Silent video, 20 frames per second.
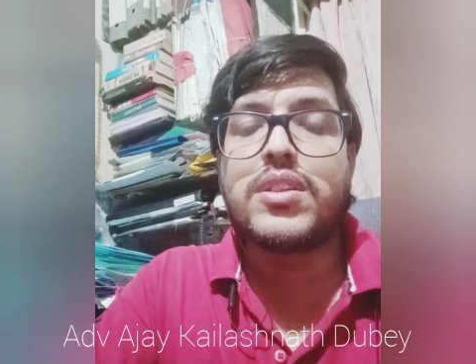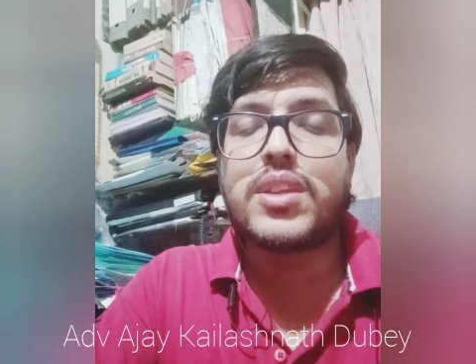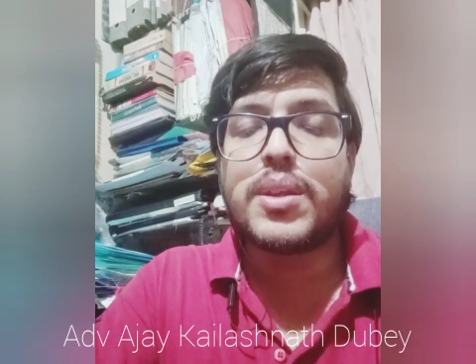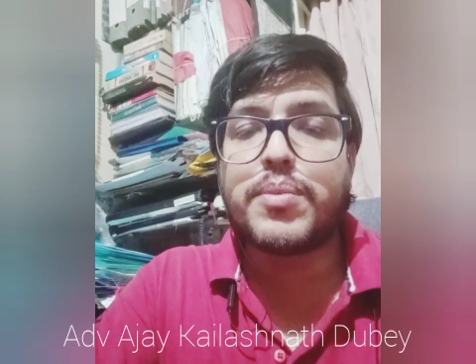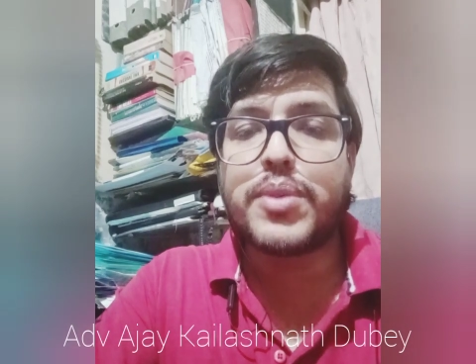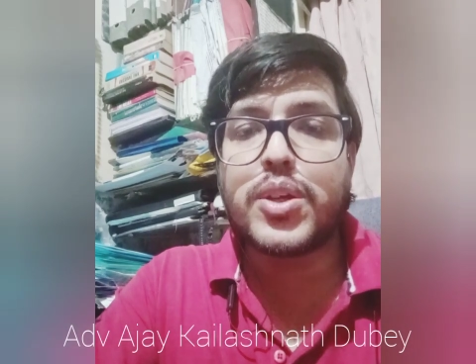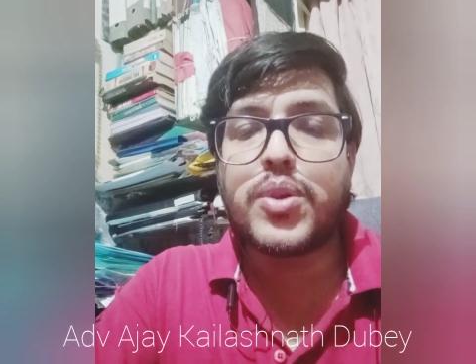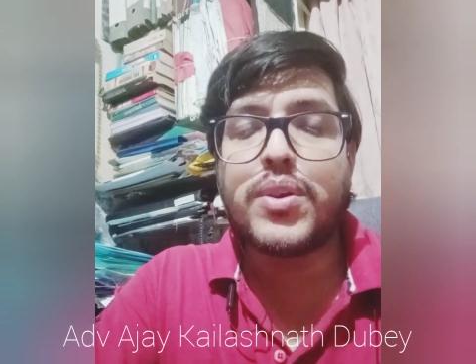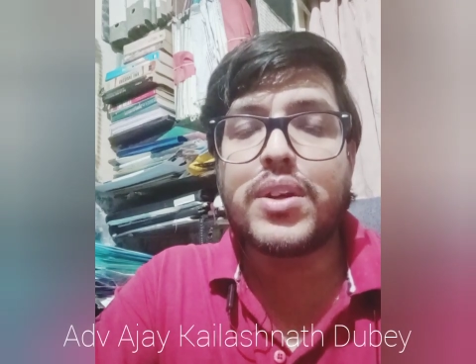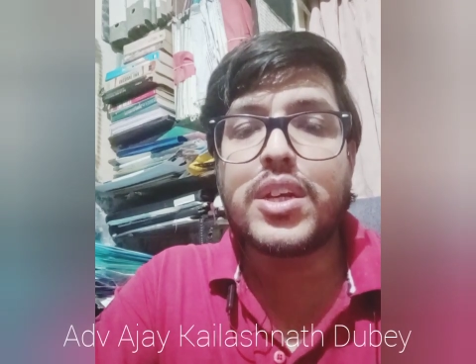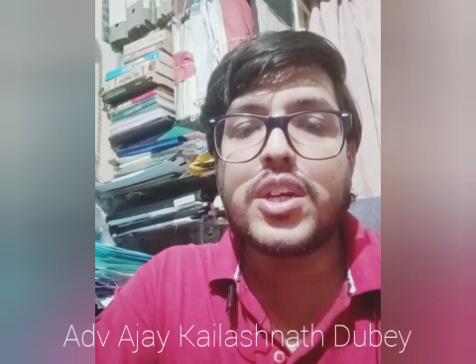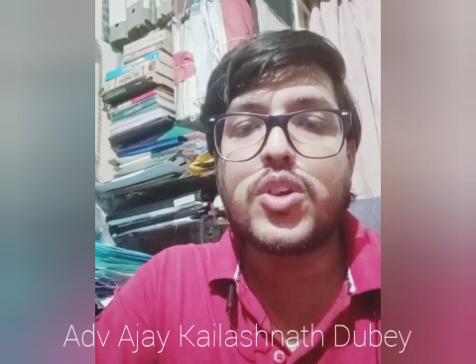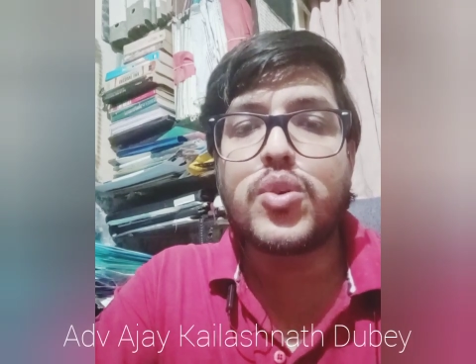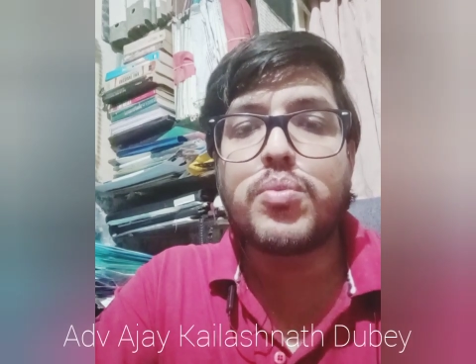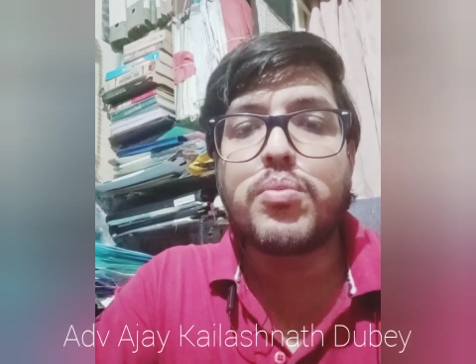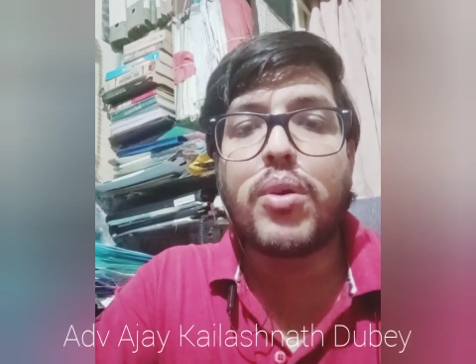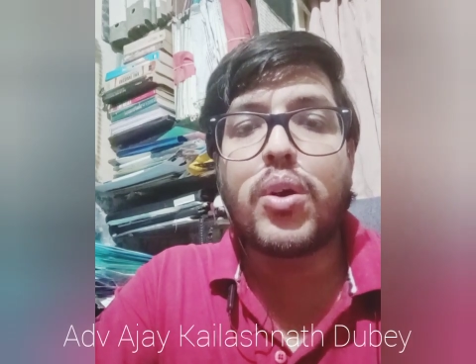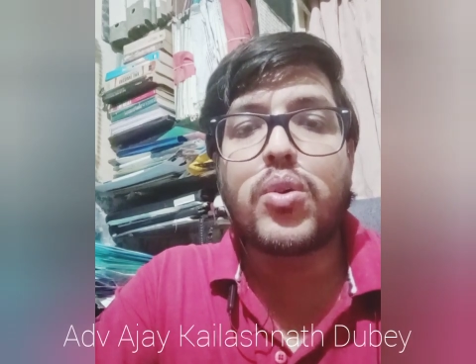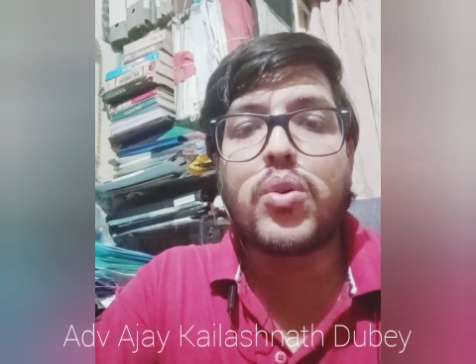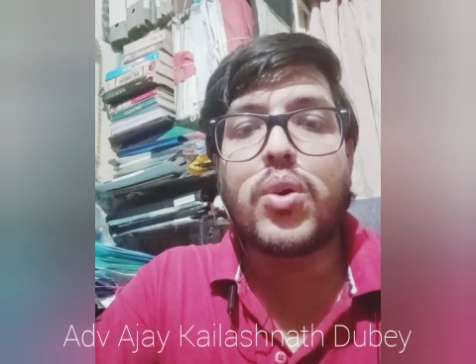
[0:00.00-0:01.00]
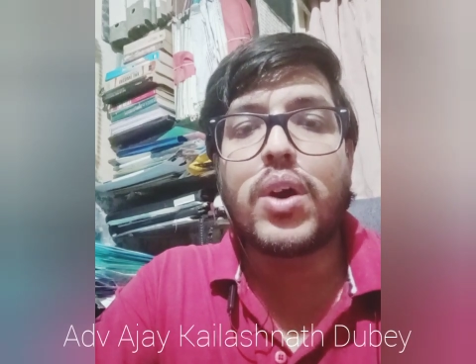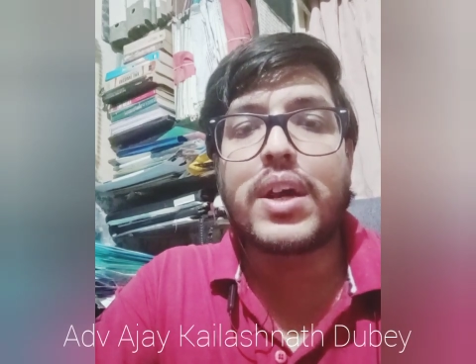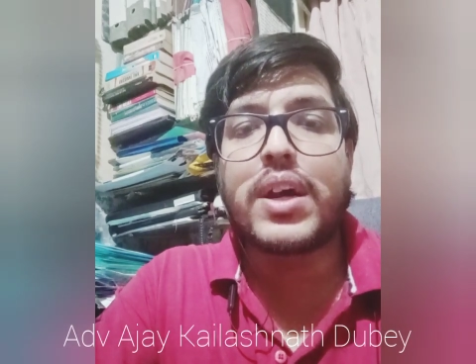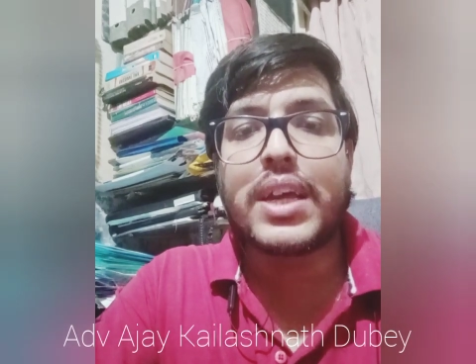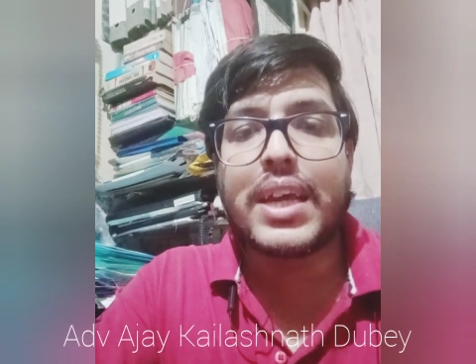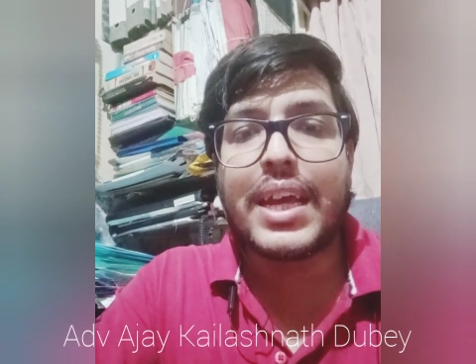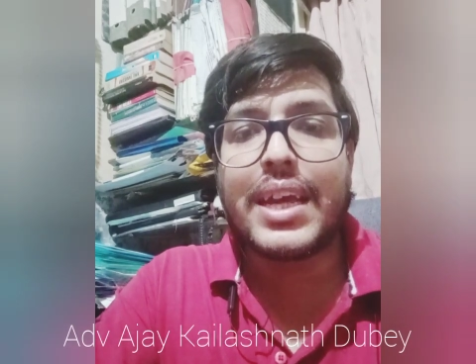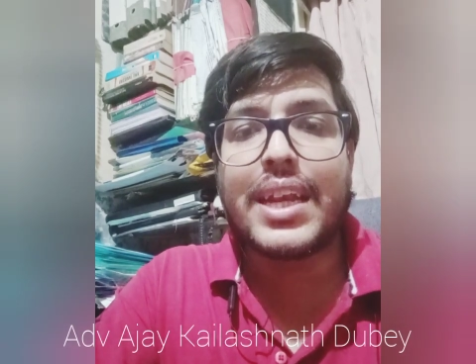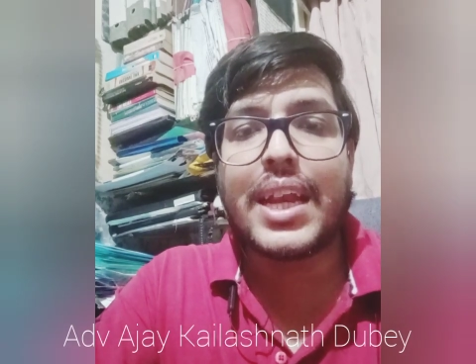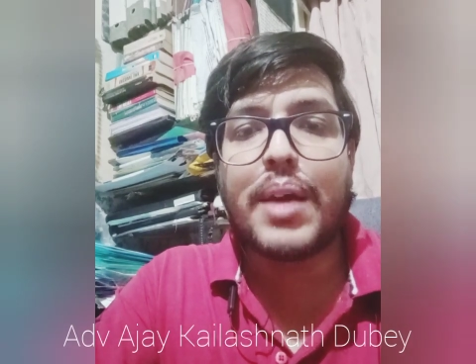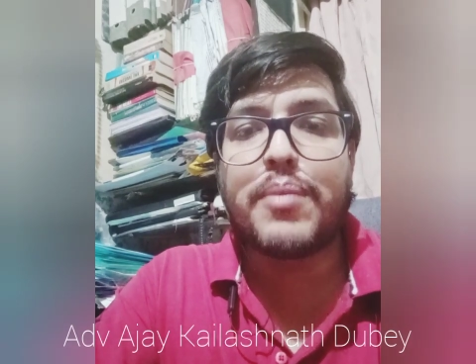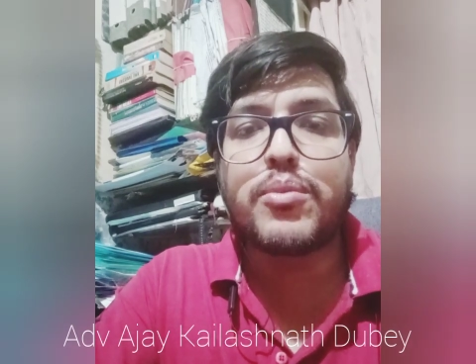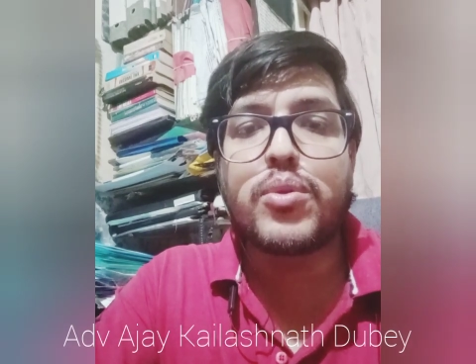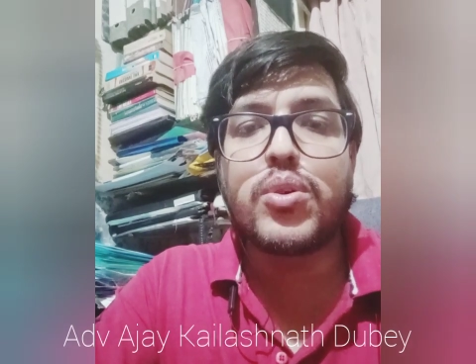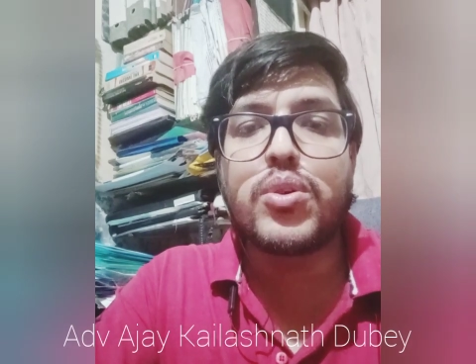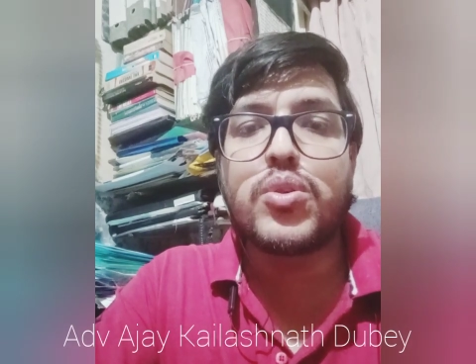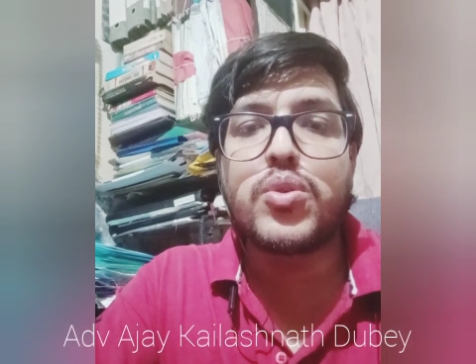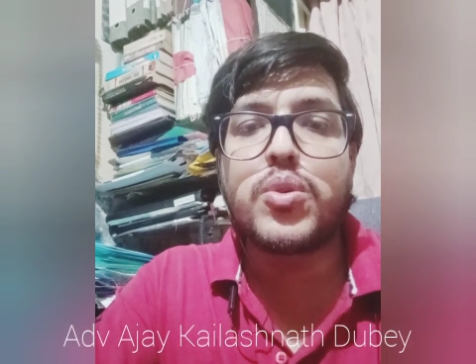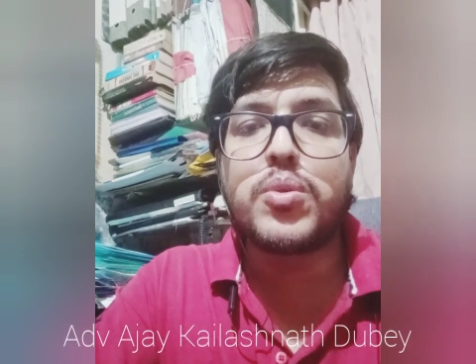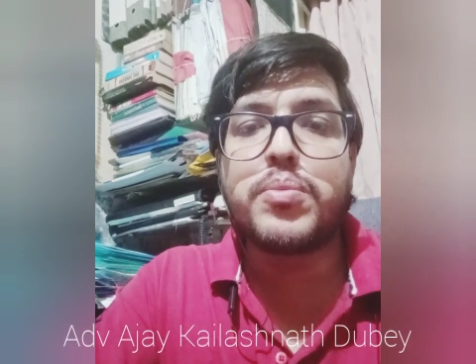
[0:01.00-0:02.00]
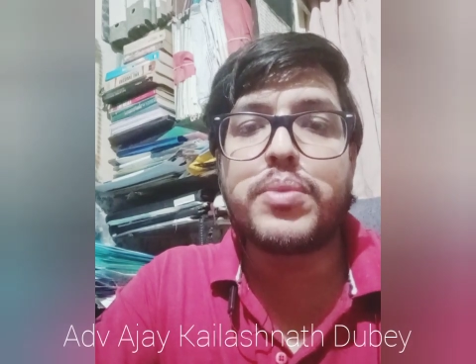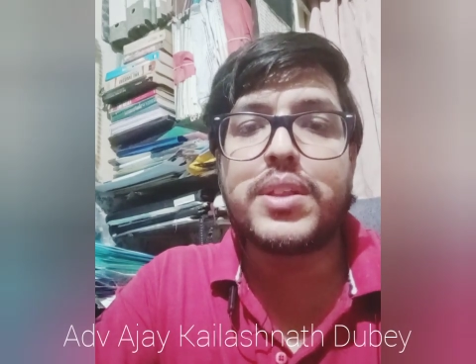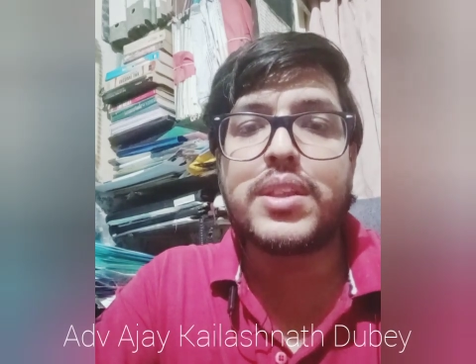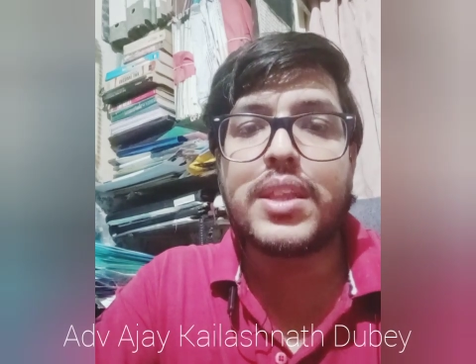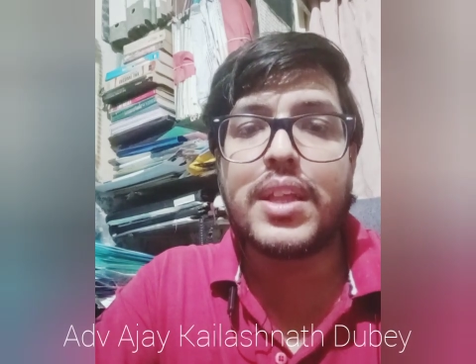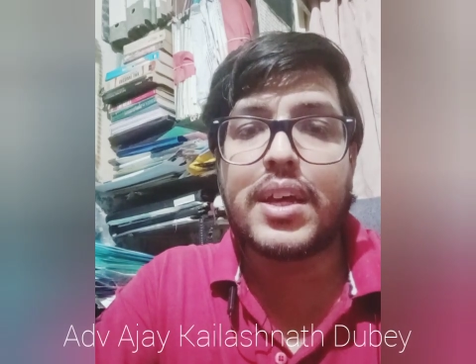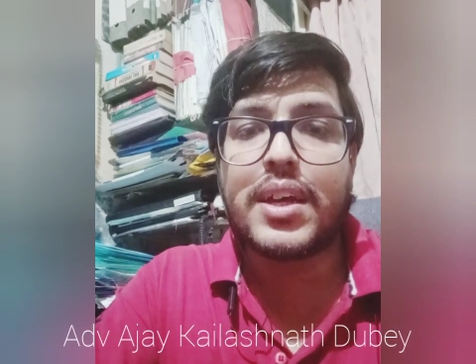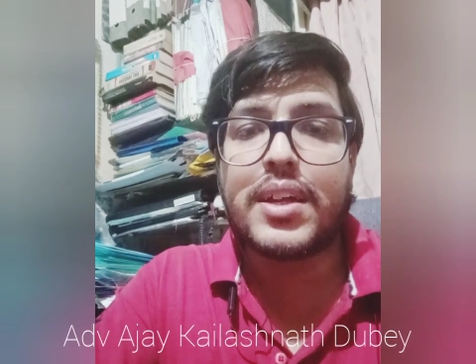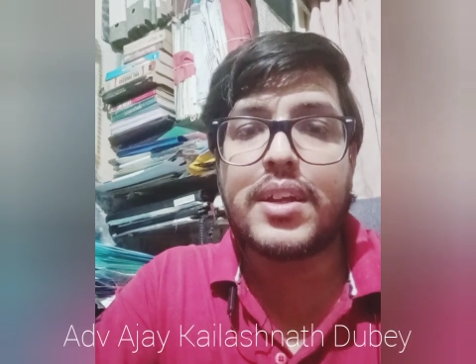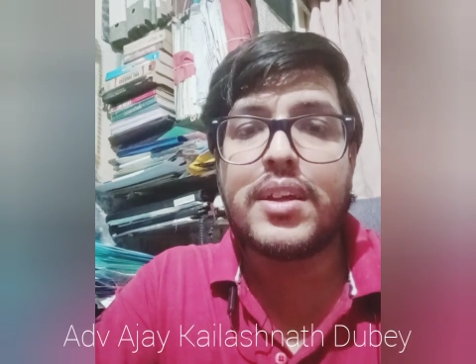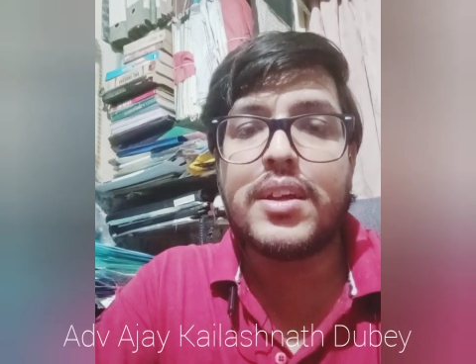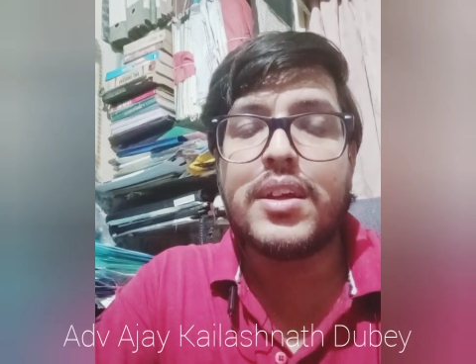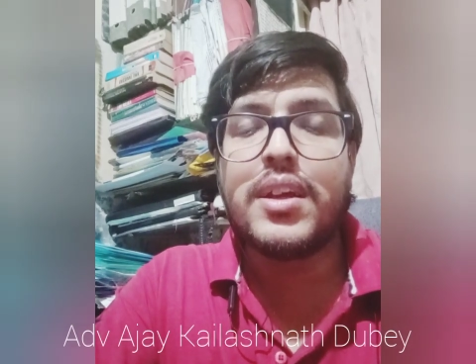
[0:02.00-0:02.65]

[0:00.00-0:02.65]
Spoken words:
Subsequently tomorrow again I'm going to be there.